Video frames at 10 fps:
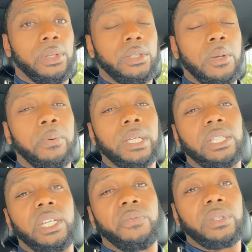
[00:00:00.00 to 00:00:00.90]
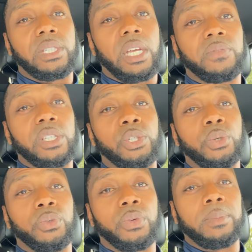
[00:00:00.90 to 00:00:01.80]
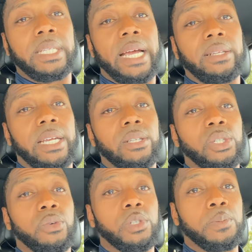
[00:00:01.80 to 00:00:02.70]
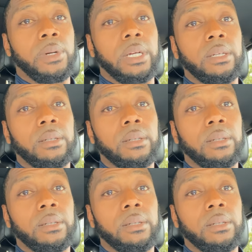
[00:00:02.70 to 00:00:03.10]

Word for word: there's a bunch of different stuff to choose from in downtown Silver Spring.